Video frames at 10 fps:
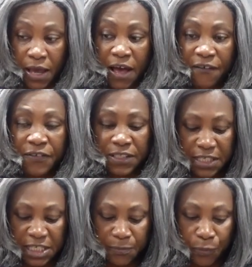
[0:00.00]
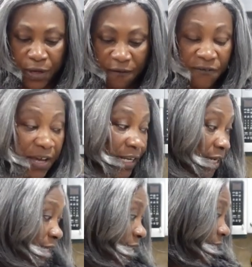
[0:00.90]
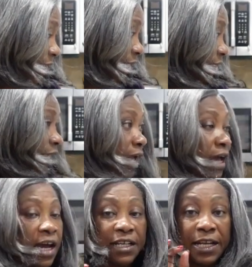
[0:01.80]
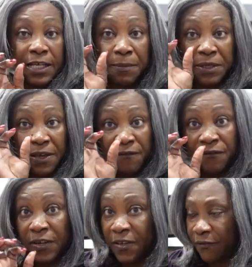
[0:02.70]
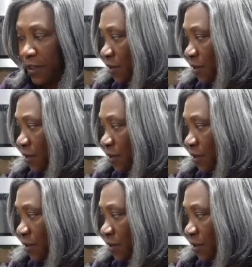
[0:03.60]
of vanilla in it. Add a little bit of flavor